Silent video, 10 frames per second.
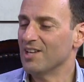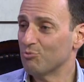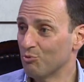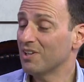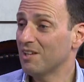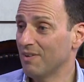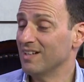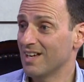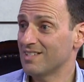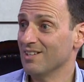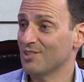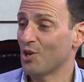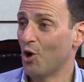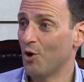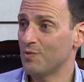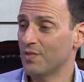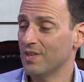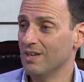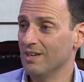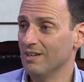It's really fantastic. So
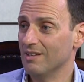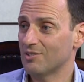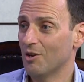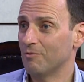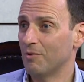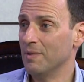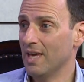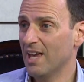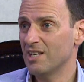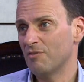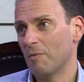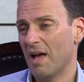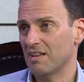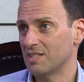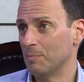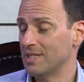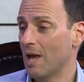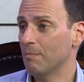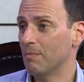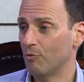from the end of about
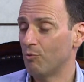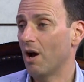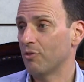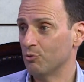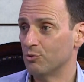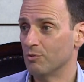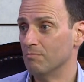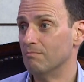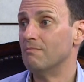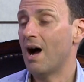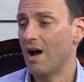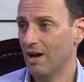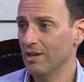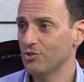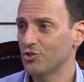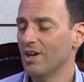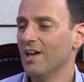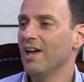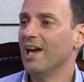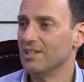September right through to March,
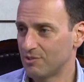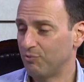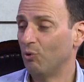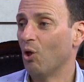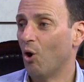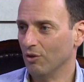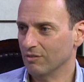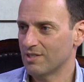it's full on.